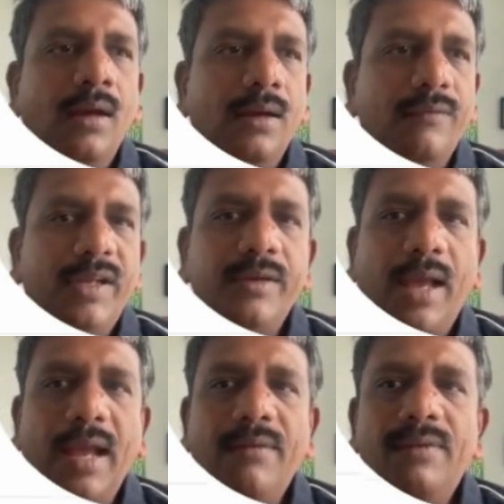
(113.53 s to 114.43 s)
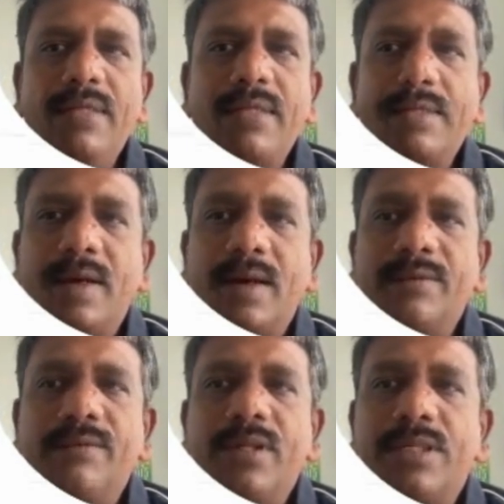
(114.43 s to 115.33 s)
When you have this
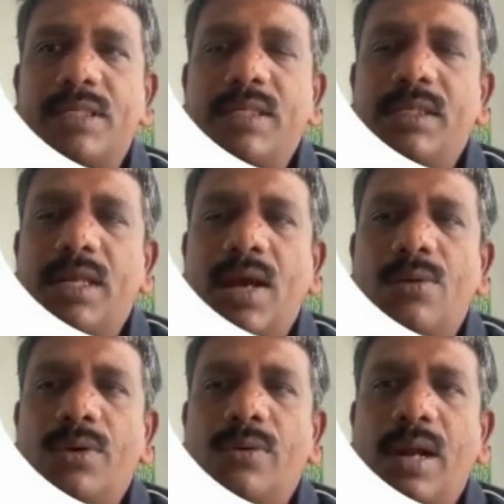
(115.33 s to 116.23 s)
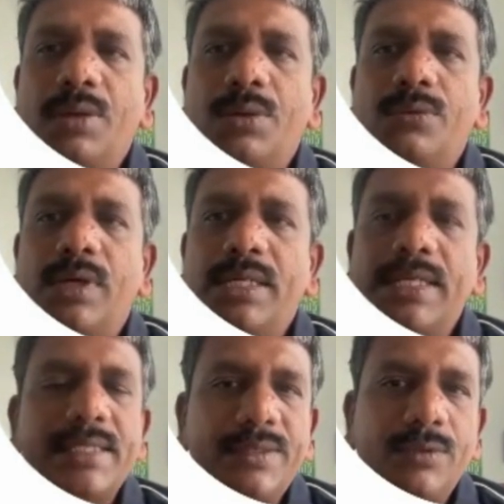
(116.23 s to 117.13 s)
inventory, now you have to do a
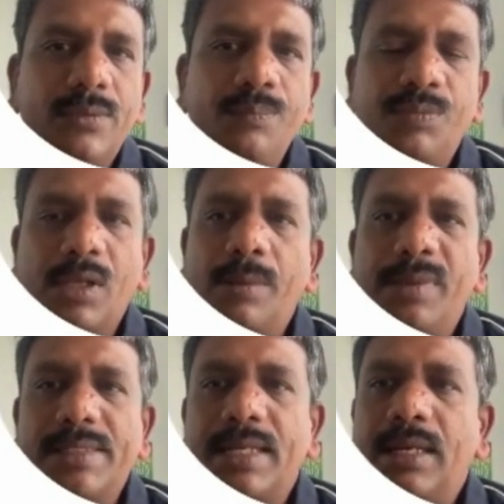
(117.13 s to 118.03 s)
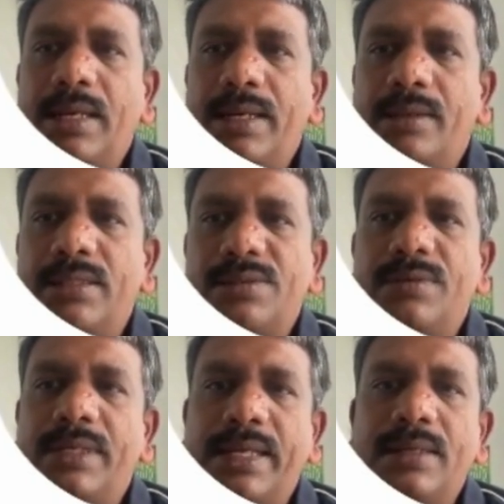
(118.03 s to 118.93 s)
TCO. Basically, like this
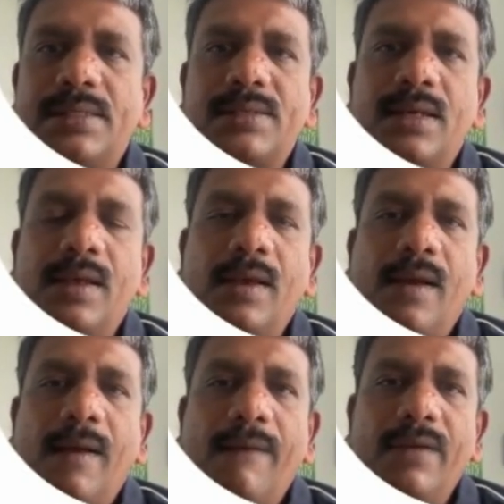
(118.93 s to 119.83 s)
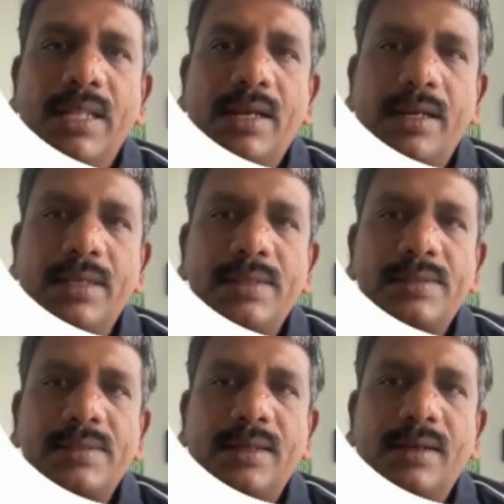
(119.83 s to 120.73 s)
will tell us whether it
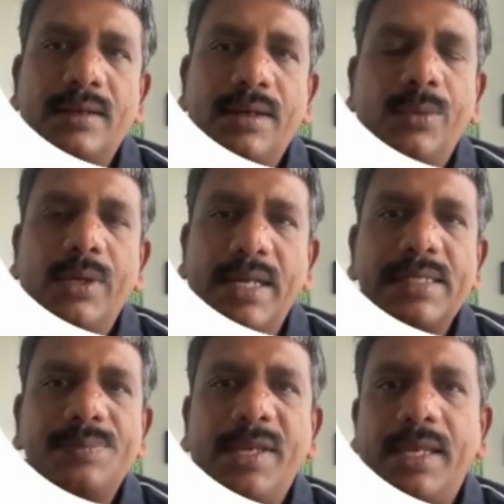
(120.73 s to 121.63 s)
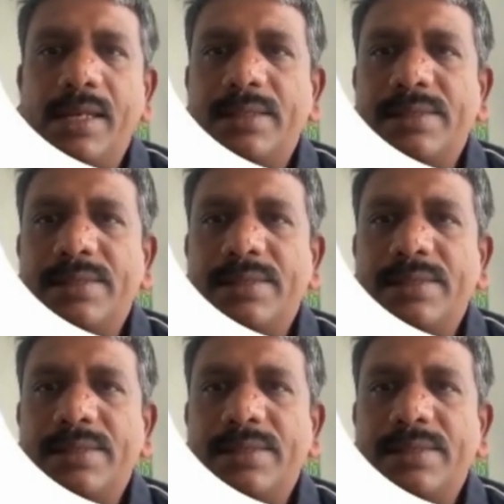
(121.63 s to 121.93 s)
is it does make any